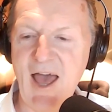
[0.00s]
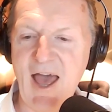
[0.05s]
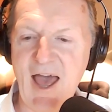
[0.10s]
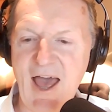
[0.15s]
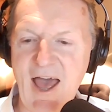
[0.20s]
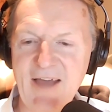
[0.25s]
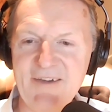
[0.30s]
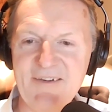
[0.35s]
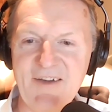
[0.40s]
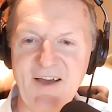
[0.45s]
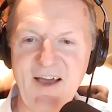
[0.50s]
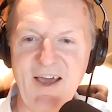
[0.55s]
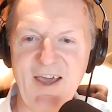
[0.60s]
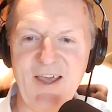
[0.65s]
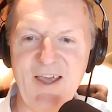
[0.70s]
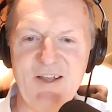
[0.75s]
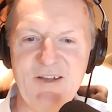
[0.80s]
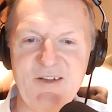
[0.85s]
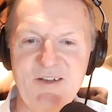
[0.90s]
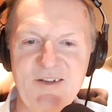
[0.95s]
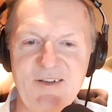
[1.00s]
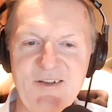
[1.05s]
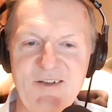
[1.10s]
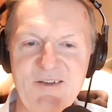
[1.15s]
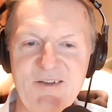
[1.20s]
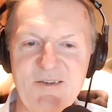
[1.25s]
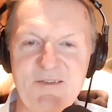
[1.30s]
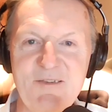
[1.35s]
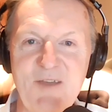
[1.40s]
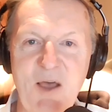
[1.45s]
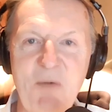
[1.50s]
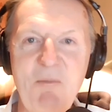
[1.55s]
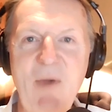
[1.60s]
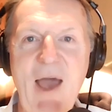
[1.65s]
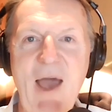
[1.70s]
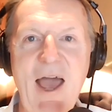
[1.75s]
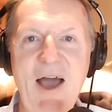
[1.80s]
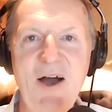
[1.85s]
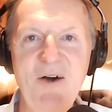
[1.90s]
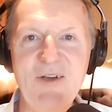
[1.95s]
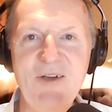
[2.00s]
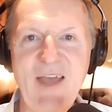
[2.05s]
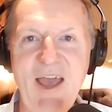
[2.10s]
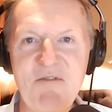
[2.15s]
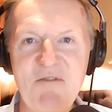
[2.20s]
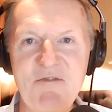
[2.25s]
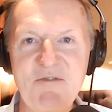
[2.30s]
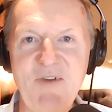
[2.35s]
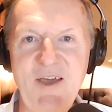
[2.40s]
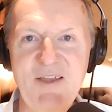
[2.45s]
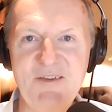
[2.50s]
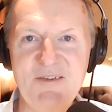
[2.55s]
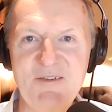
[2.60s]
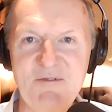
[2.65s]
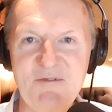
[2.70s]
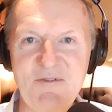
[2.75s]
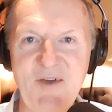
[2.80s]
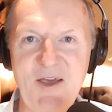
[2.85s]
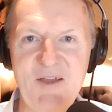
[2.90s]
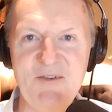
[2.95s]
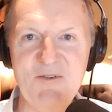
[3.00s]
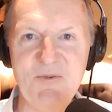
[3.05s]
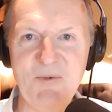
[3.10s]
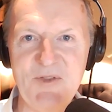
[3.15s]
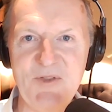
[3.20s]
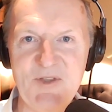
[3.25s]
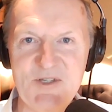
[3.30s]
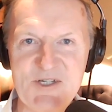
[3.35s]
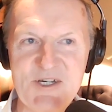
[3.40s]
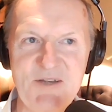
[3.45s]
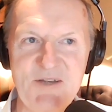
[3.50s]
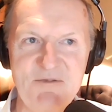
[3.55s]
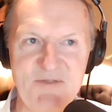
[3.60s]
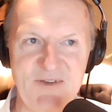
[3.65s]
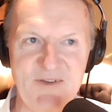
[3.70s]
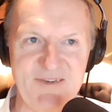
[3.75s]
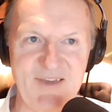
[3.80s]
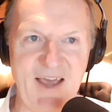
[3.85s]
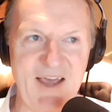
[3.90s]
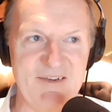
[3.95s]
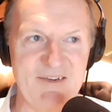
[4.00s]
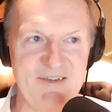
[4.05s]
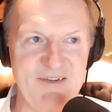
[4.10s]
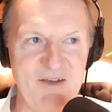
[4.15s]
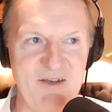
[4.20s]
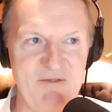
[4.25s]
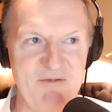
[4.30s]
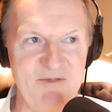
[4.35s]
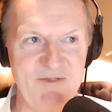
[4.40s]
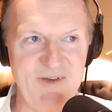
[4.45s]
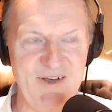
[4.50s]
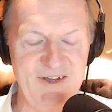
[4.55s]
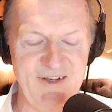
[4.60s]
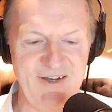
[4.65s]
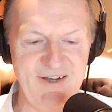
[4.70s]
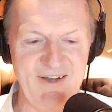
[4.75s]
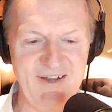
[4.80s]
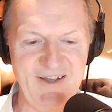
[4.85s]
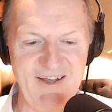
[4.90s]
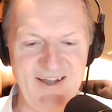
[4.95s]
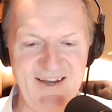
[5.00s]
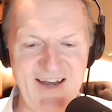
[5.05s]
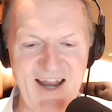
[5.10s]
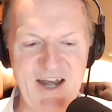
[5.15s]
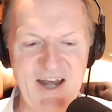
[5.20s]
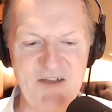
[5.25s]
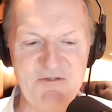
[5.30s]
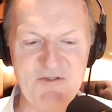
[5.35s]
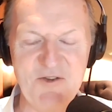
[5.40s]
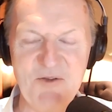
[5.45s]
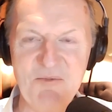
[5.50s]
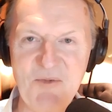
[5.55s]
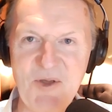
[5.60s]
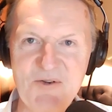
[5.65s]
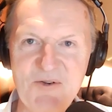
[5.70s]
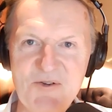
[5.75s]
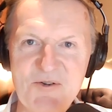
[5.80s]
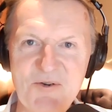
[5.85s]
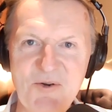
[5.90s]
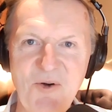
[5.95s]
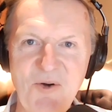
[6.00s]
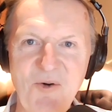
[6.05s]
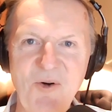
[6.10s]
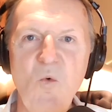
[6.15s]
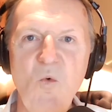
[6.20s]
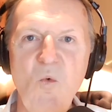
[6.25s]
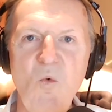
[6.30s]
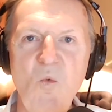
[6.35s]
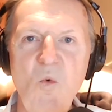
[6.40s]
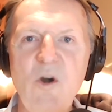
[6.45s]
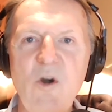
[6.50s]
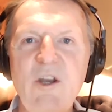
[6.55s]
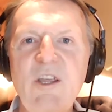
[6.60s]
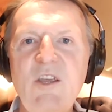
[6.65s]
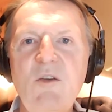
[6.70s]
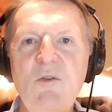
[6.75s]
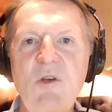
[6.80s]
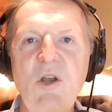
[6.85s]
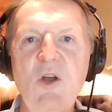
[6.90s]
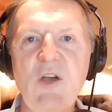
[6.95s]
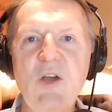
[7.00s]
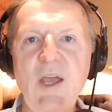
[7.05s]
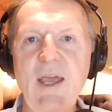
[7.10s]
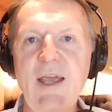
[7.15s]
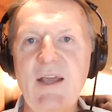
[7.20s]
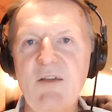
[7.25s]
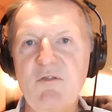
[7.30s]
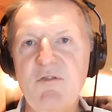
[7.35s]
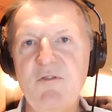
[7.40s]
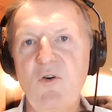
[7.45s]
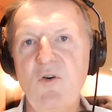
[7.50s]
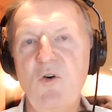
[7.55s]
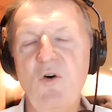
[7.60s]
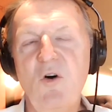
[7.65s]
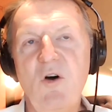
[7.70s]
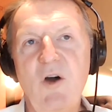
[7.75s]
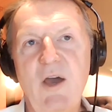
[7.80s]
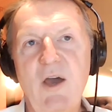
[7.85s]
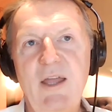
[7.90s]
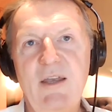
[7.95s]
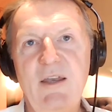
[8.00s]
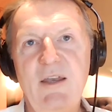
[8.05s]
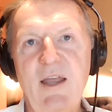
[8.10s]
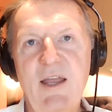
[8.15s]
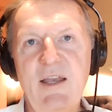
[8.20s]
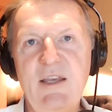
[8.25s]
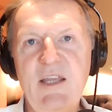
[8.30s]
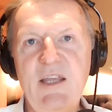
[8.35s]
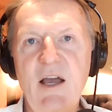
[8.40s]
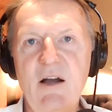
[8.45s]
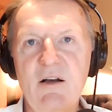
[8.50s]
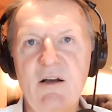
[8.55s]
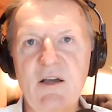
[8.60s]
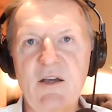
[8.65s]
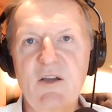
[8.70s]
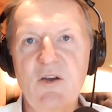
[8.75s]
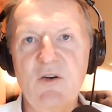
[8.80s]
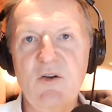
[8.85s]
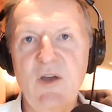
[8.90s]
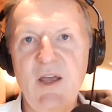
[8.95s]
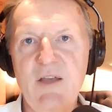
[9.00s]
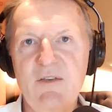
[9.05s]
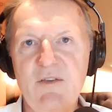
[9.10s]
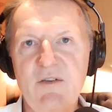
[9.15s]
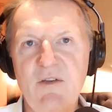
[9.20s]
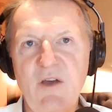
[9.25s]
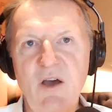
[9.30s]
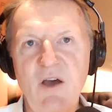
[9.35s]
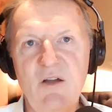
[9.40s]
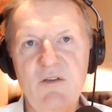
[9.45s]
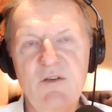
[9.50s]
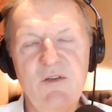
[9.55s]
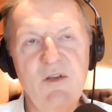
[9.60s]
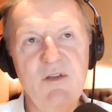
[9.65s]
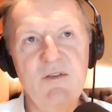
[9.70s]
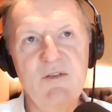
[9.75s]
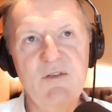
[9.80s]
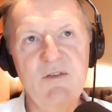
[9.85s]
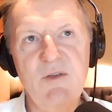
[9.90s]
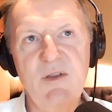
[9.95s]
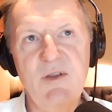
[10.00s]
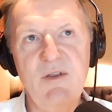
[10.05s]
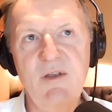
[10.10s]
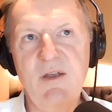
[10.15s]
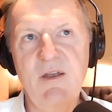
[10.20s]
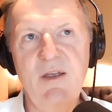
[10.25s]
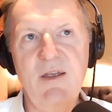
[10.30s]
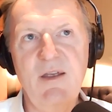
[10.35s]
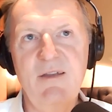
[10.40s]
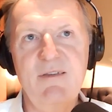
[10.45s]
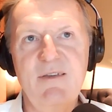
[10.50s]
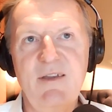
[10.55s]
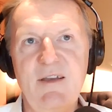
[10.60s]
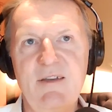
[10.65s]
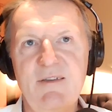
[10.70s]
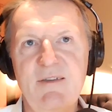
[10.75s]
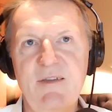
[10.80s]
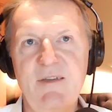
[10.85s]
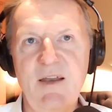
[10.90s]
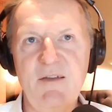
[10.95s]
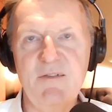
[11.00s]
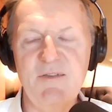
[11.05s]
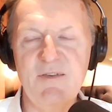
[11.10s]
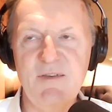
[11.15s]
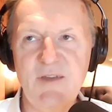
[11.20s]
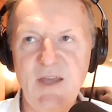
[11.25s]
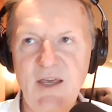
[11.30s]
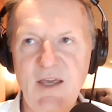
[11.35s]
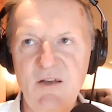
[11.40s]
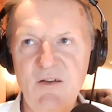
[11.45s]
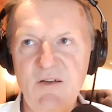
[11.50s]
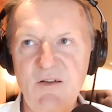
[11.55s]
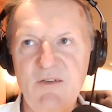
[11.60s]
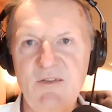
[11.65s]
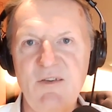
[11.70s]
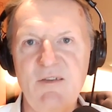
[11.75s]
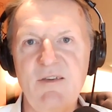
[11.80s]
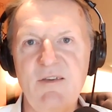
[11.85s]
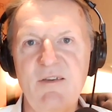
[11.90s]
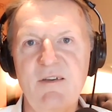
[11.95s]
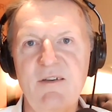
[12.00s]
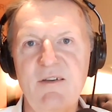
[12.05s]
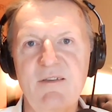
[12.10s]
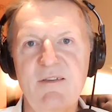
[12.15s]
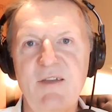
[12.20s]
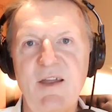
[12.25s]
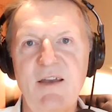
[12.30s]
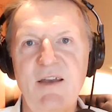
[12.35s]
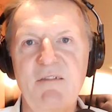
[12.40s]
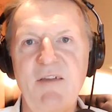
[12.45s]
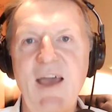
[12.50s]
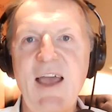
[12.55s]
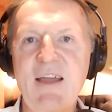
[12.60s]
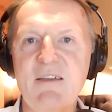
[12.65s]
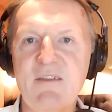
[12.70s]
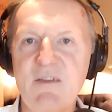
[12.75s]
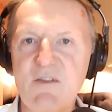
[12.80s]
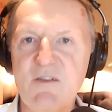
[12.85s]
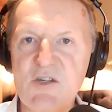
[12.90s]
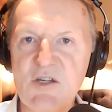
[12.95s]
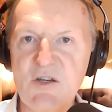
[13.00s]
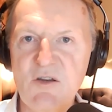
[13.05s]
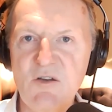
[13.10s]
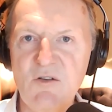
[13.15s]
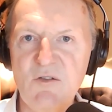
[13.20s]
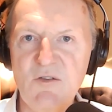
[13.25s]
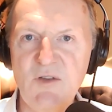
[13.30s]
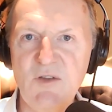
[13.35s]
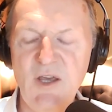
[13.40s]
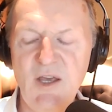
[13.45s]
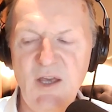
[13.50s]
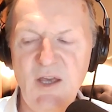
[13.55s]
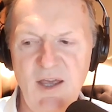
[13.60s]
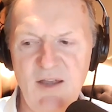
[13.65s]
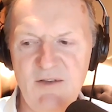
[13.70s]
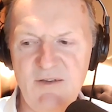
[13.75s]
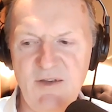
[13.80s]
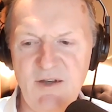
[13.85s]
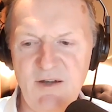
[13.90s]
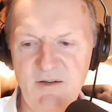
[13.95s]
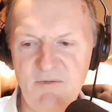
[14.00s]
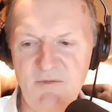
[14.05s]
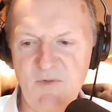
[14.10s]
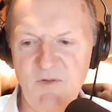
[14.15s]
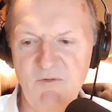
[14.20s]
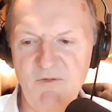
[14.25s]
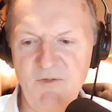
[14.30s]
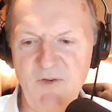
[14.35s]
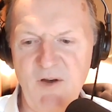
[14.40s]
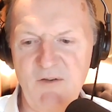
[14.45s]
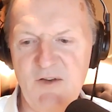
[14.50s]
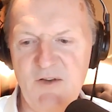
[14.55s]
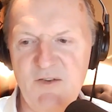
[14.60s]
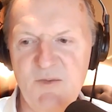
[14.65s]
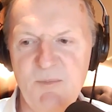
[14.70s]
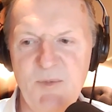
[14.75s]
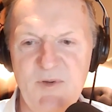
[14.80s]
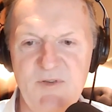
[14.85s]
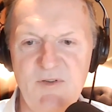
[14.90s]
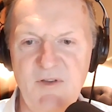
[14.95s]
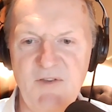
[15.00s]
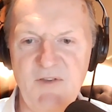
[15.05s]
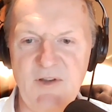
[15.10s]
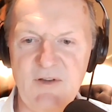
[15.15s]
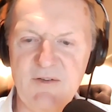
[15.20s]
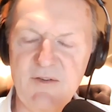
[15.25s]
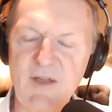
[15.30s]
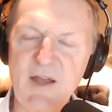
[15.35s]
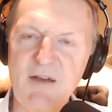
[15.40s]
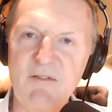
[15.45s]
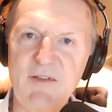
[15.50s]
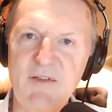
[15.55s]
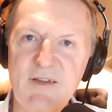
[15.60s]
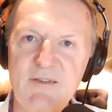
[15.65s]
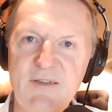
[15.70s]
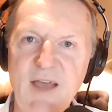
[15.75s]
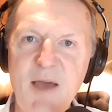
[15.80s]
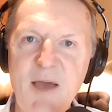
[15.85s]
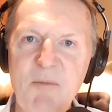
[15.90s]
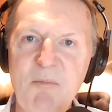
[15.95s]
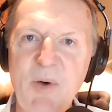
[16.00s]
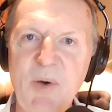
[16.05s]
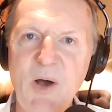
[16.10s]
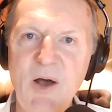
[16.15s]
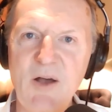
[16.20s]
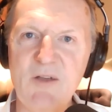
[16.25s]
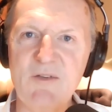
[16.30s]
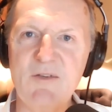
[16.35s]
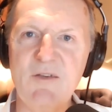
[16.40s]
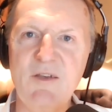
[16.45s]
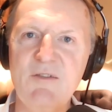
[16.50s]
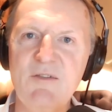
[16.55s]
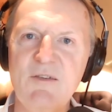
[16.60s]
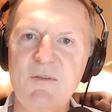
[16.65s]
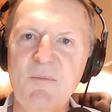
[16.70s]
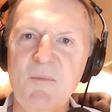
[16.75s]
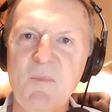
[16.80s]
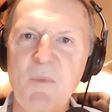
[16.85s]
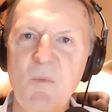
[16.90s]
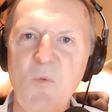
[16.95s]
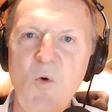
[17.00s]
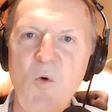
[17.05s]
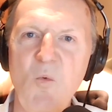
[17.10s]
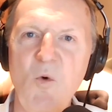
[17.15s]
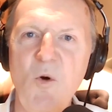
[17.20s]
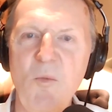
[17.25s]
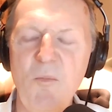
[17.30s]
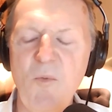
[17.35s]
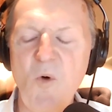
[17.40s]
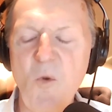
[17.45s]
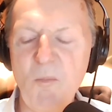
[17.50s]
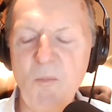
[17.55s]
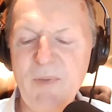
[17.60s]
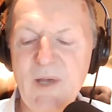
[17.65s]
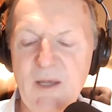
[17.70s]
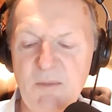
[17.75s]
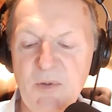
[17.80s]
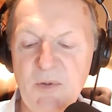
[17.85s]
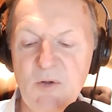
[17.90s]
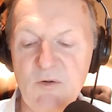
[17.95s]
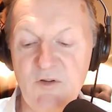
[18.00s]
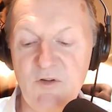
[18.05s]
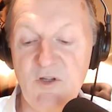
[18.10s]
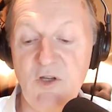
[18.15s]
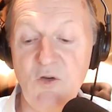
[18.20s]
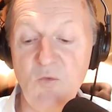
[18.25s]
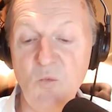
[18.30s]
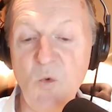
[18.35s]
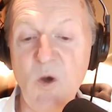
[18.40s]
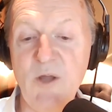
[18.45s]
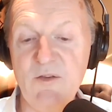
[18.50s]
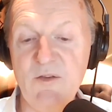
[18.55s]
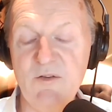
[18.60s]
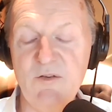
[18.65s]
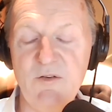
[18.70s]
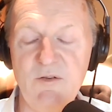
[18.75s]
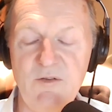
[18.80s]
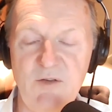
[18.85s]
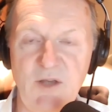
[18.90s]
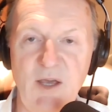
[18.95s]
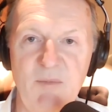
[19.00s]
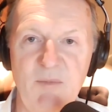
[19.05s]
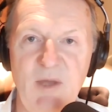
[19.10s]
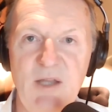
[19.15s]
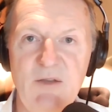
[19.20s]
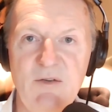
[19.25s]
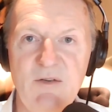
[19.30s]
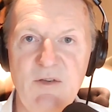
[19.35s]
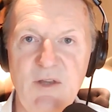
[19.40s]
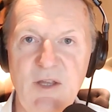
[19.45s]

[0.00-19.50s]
And I somehow get face to face with the chief executive at NFU Mutual. What are you looking for in younger career starters? Is it a set of skills? Is it a set of attitudes? Is it a very specific set of exam passes? What people do you want to come into the